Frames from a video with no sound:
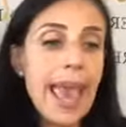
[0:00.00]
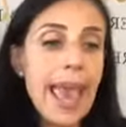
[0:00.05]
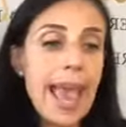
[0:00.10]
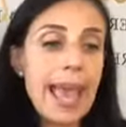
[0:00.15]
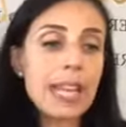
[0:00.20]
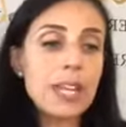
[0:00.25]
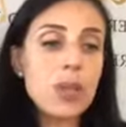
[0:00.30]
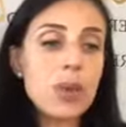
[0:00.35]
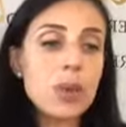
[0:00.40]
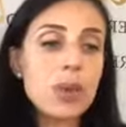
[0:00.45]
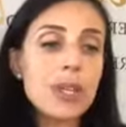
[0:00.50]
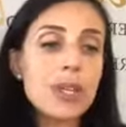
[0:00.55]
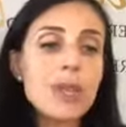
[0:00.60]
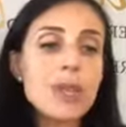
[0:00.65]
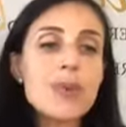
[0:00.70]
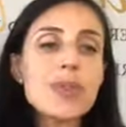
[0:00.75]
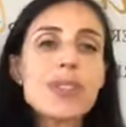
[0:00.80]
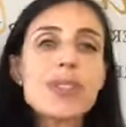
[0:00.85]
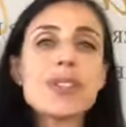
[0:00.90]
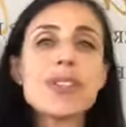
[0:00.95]
and you can
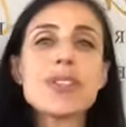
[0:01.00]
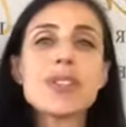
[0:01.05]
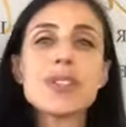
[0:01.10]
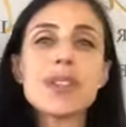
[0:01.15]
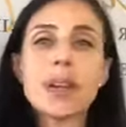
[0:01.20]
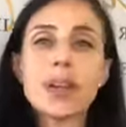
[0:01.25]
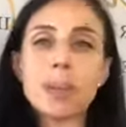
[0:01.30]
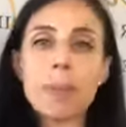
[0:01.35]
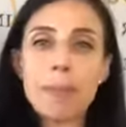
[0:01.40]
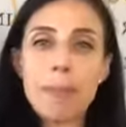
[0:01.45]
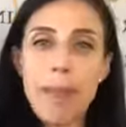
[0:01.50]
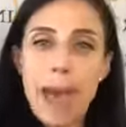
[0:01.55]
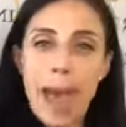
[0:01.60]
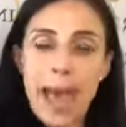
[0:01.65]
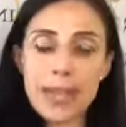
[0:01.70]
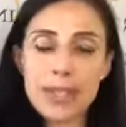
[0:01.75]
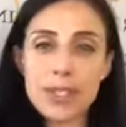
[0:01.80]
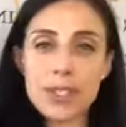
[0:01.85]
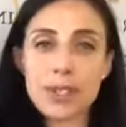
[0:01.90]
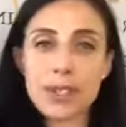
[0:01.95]
use it to start
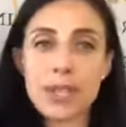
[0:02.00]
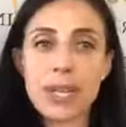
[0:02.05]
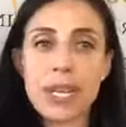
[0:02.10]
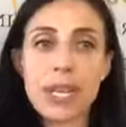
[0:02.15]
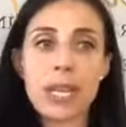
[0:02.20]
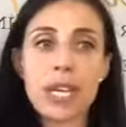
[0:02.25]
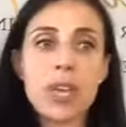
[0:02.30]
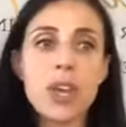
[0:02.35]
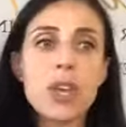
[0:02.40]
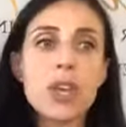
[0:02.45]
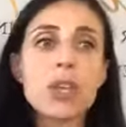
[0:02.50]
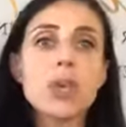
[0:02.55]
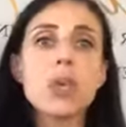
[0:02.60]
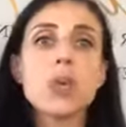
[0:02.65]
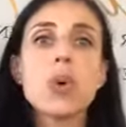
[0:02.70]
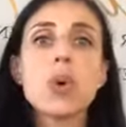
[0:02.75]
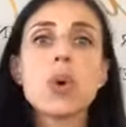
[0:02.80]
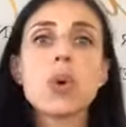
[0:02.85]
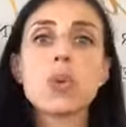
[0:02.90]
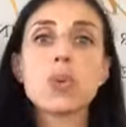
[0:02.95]
mastering
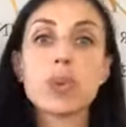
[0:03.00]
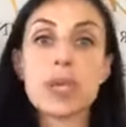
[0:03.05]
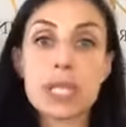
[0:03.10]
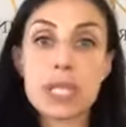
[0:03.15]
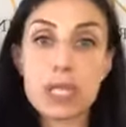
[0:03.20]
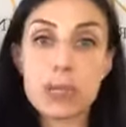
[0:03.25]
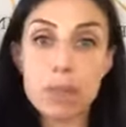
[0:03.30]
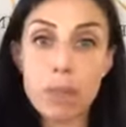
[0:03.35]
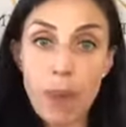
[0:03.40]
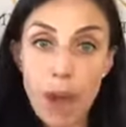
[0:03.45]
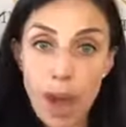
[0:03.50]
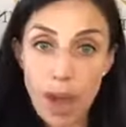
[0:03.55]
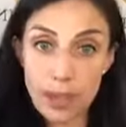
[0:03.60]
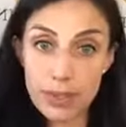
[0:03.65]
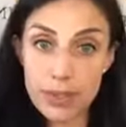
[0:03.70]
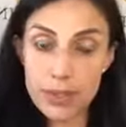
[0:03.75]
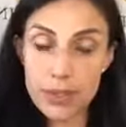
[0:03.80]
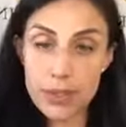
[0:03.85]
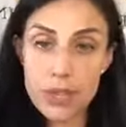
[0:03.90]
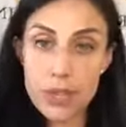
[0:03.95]
your
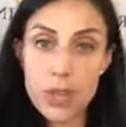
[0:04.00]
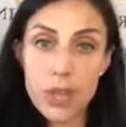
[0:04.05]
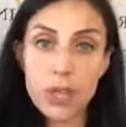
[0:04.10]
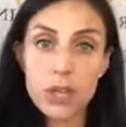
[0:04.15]
response,